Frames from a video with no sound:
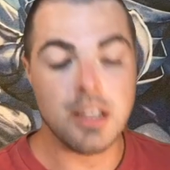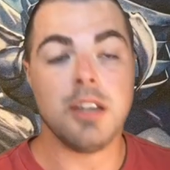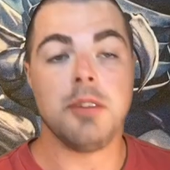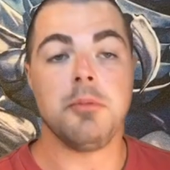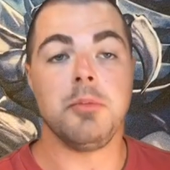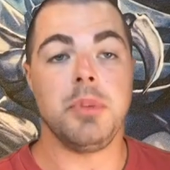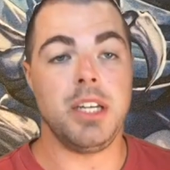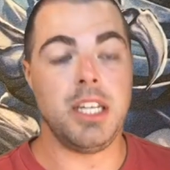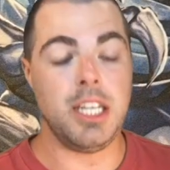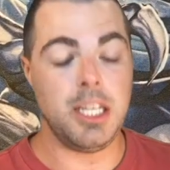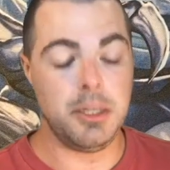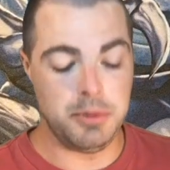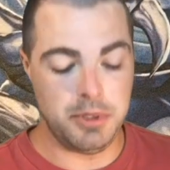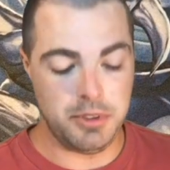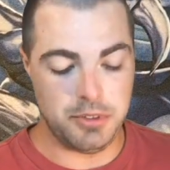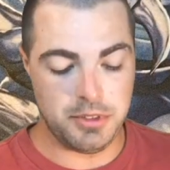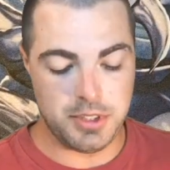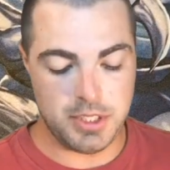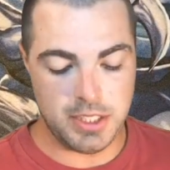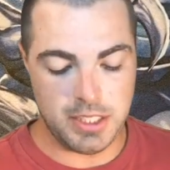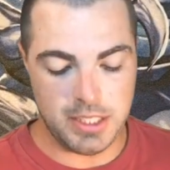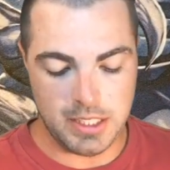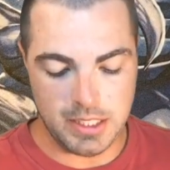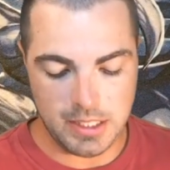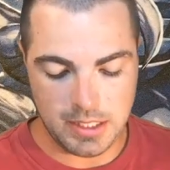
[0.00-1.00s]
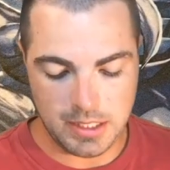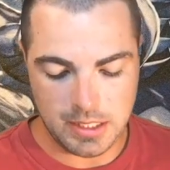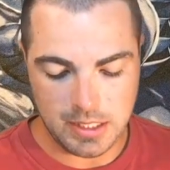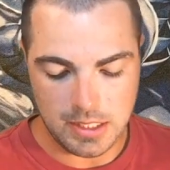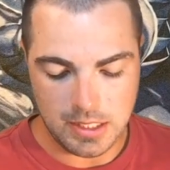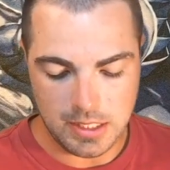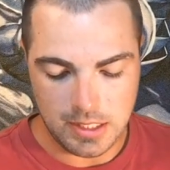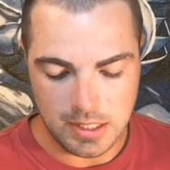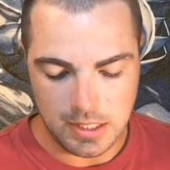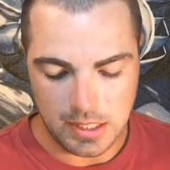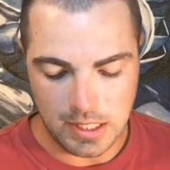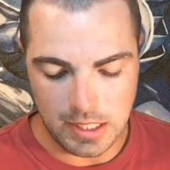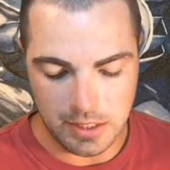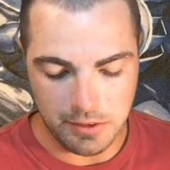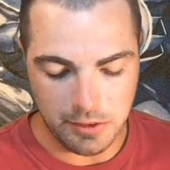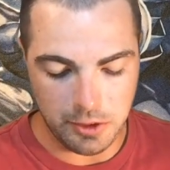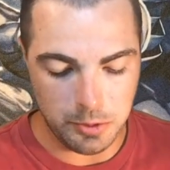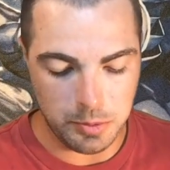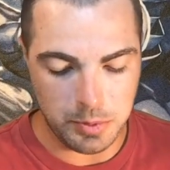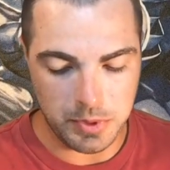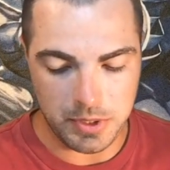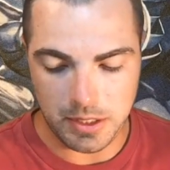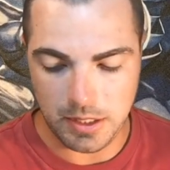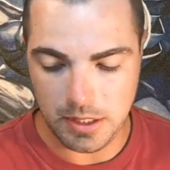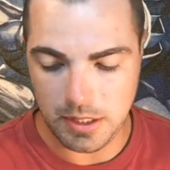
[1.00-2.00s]
but MFC I've
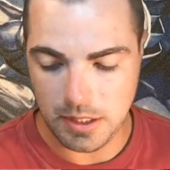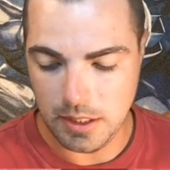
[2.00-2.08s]
opened